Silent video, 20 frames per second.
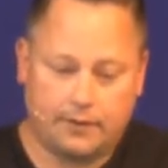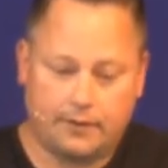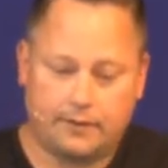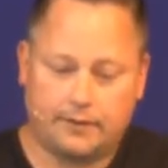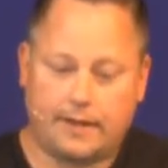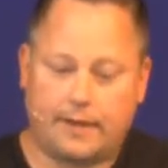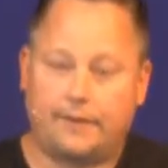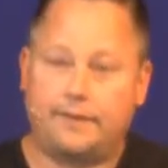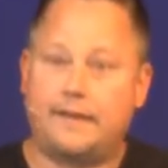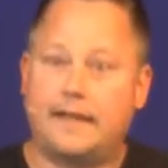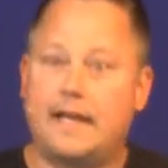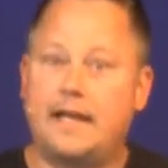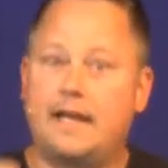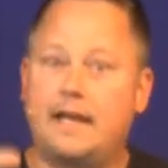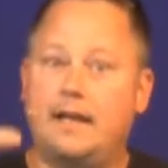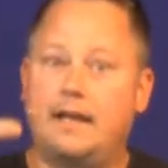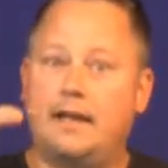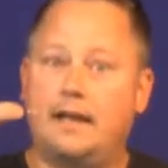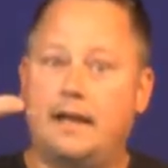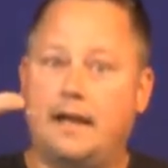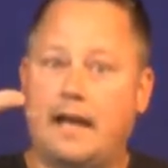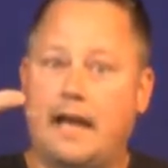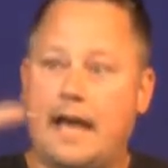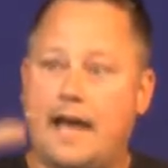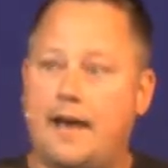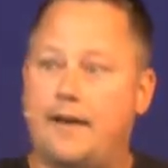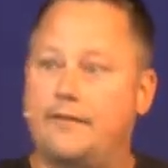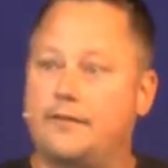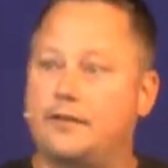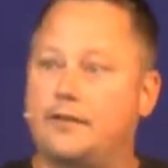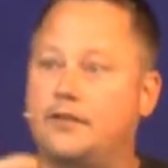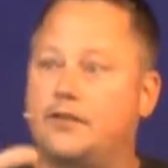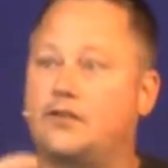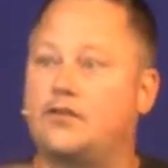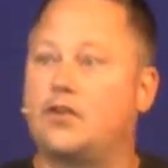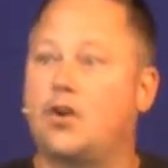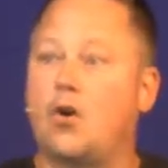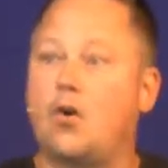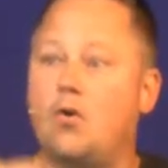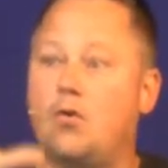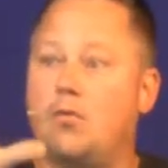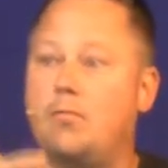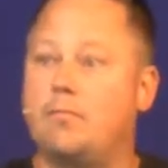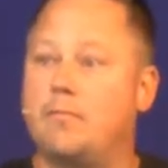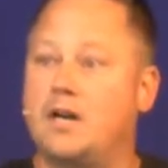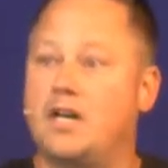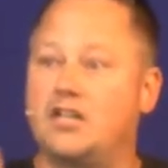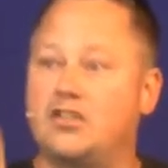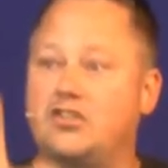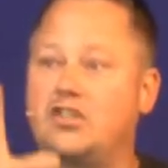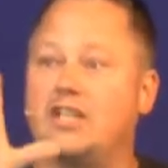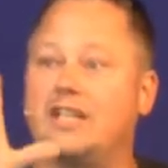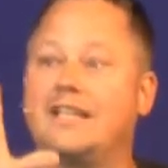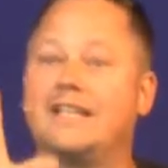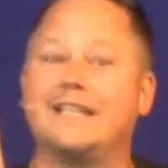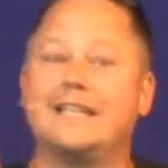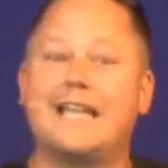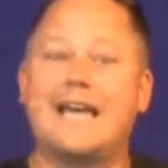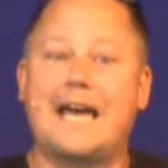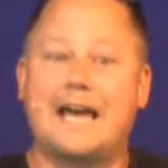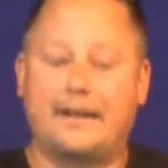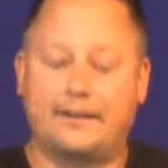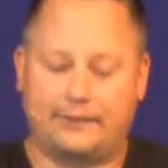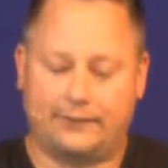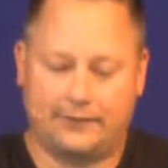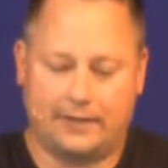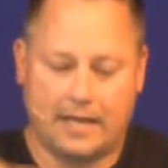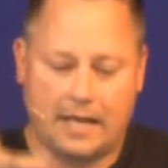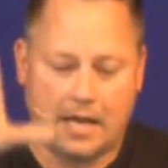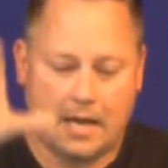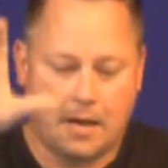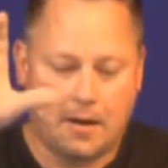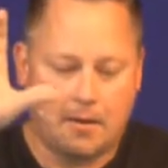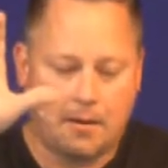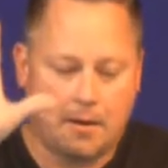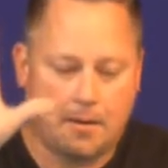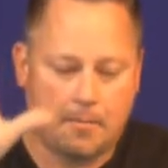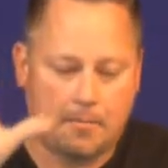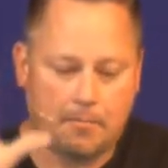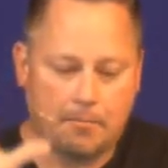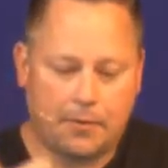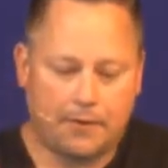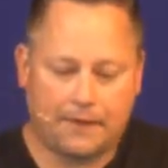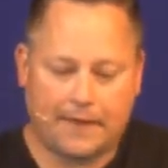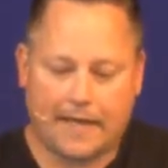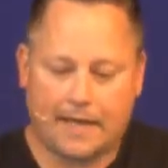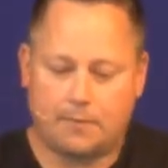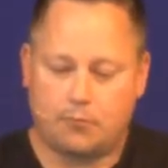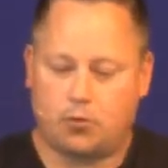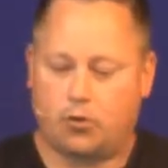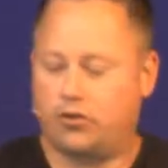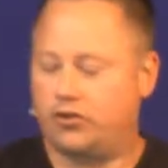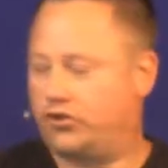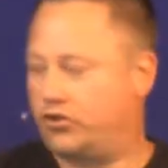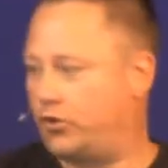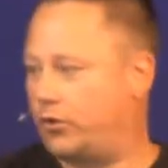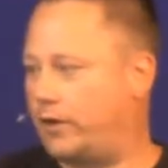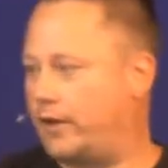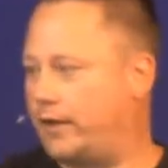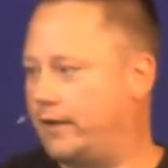that they have so much less but they had more joy